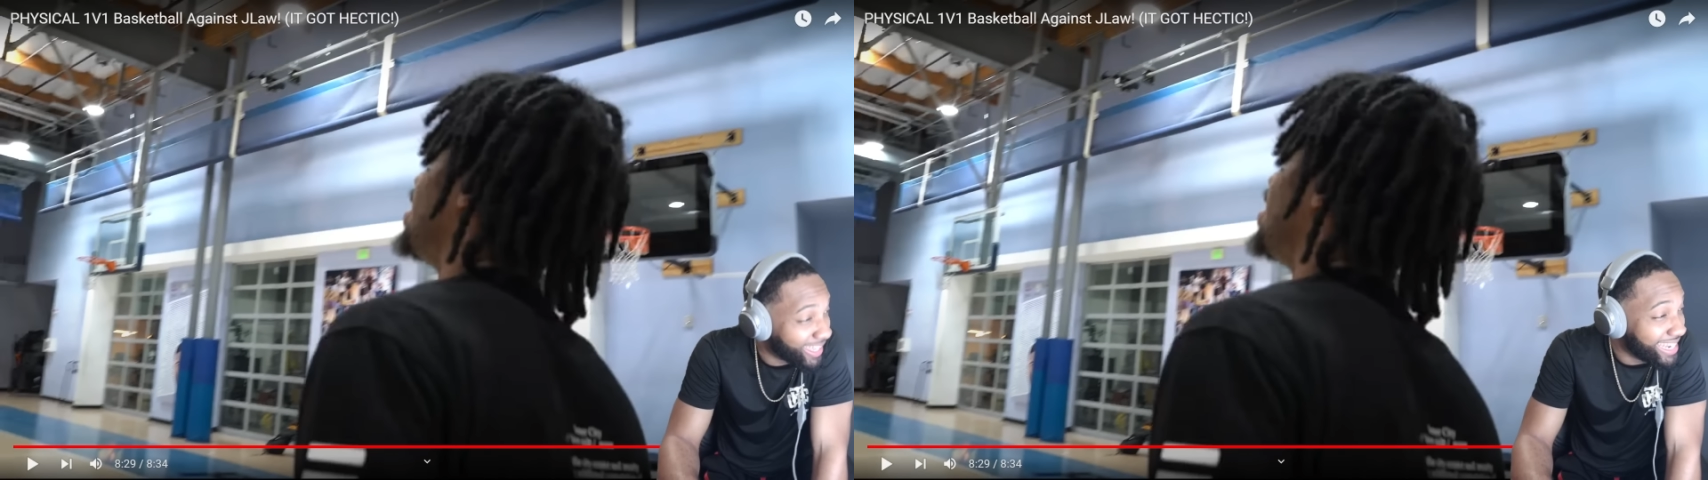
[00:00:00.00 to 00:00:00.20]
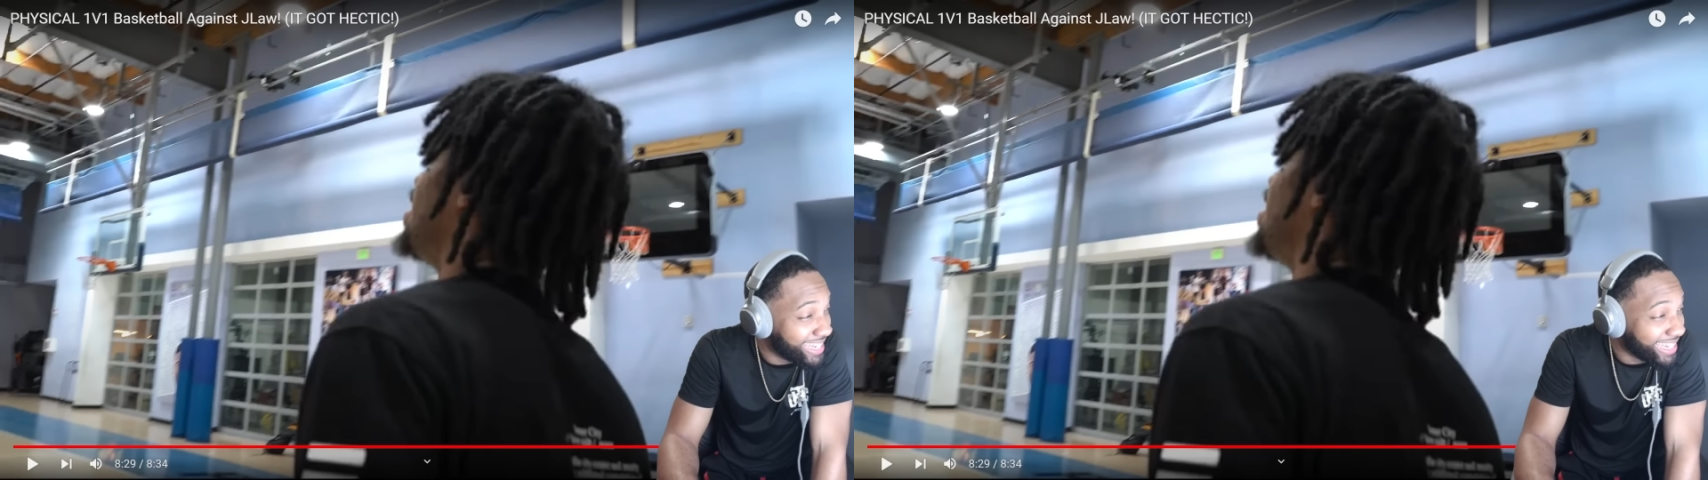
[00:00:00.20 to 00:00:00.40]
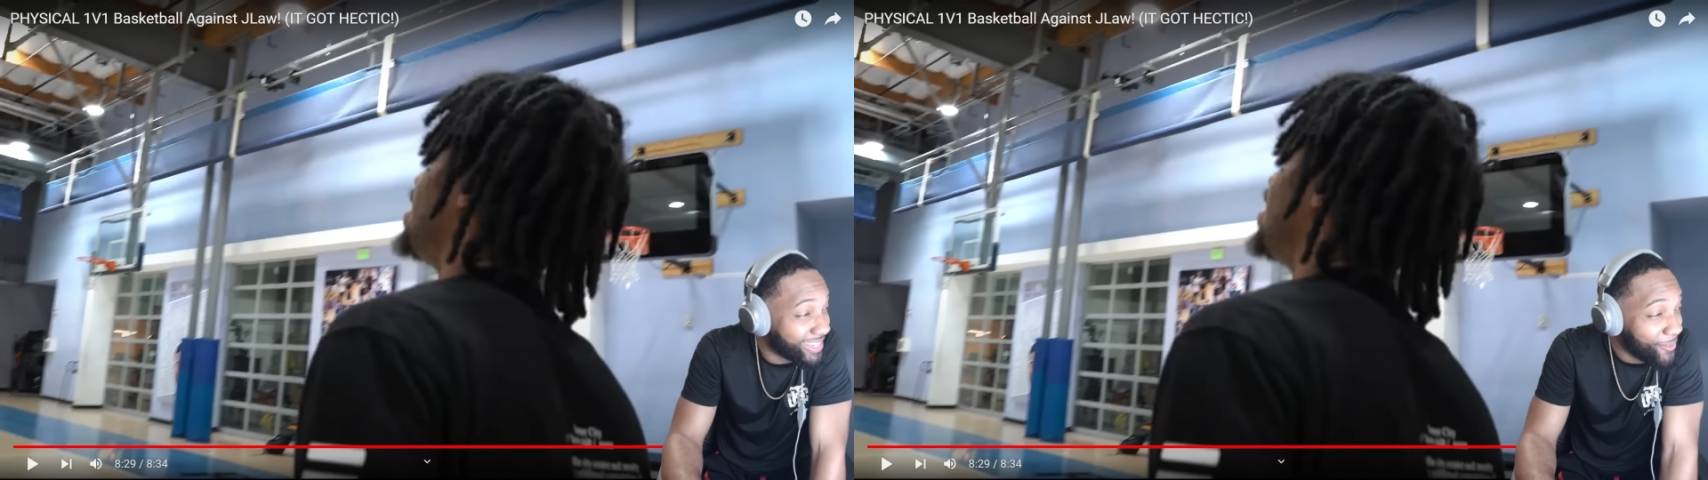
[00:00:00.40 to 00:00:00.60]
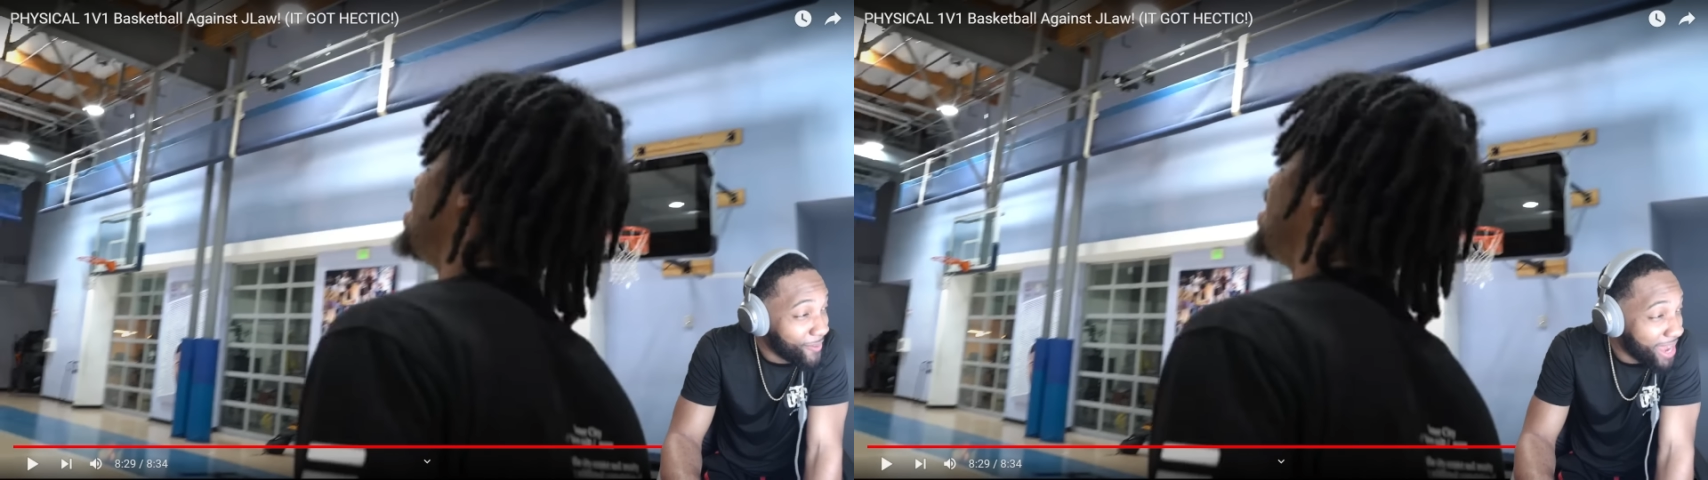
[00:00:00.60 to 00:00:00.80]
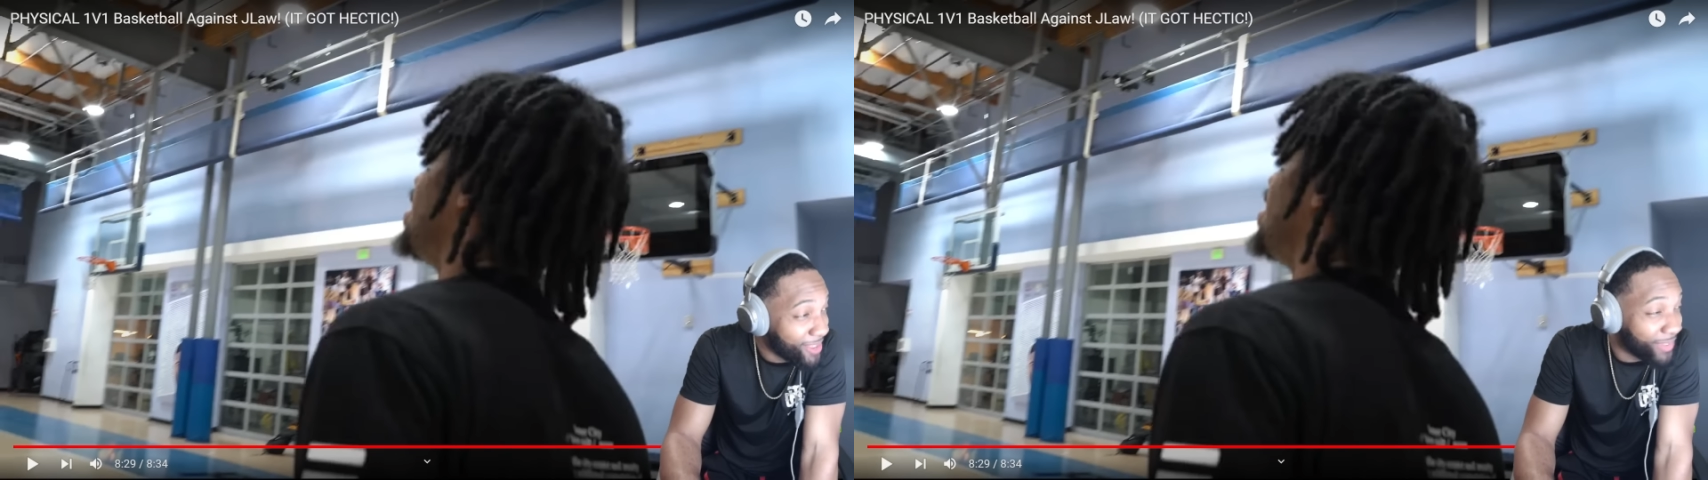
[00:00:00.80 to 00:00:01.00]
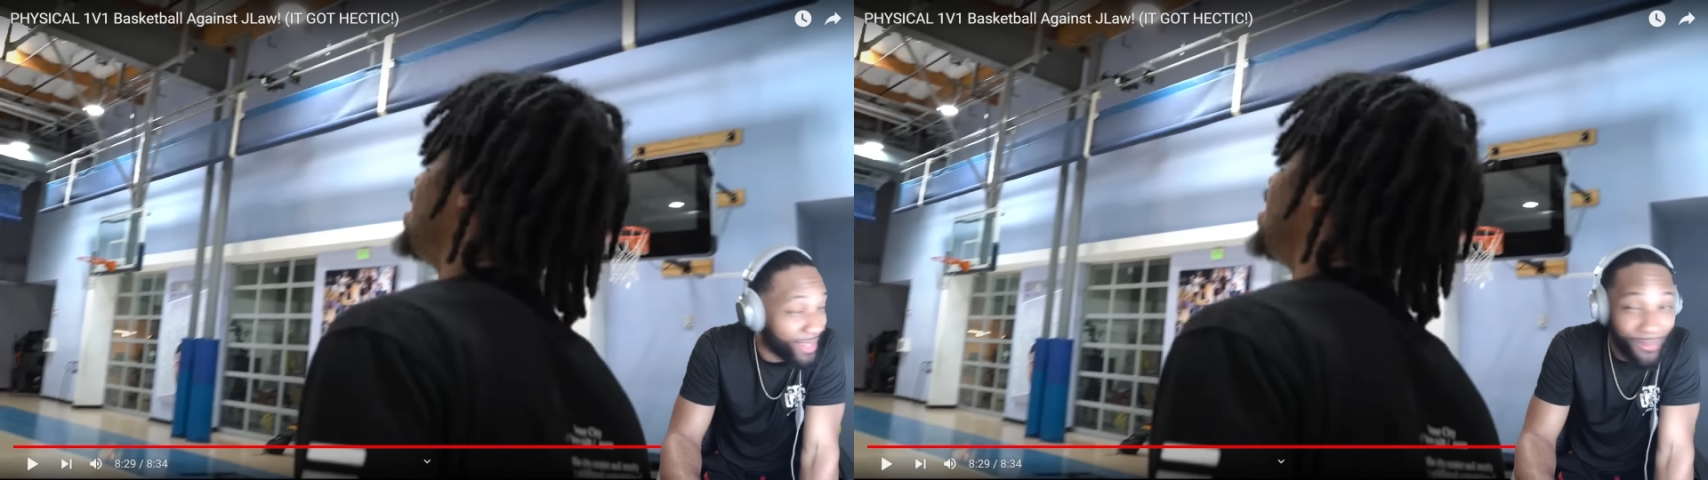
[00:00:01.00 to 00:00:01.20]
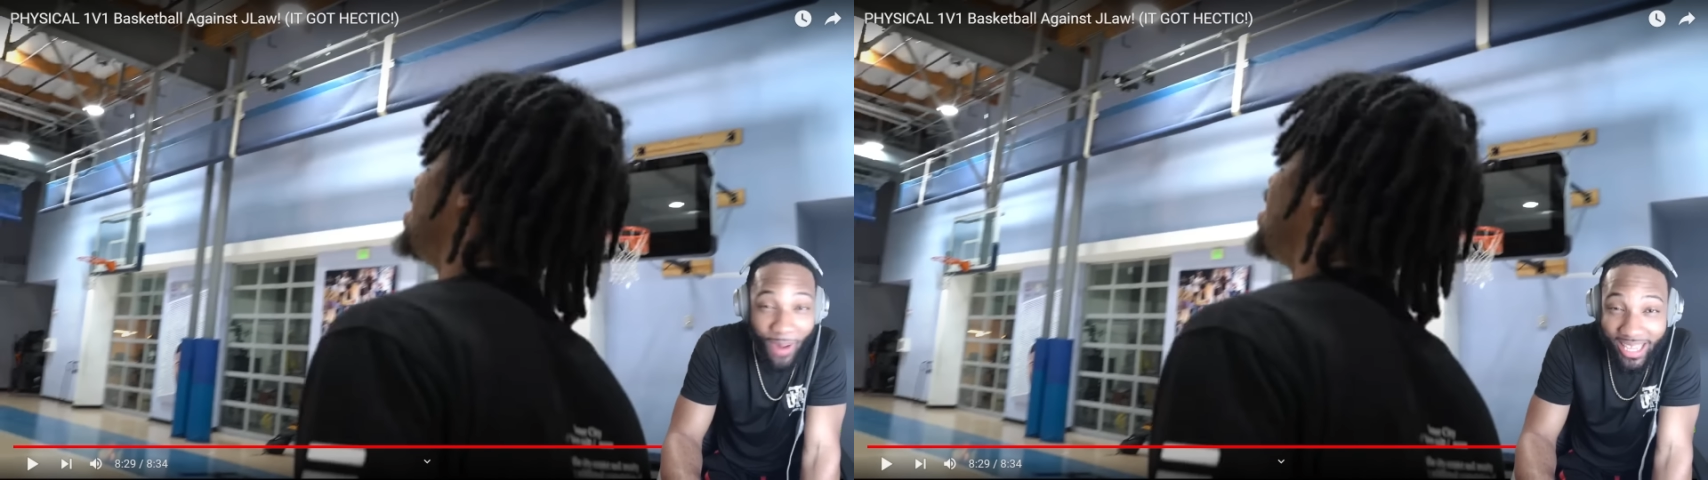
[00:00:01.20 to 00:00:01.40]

He didn't do anything. Why?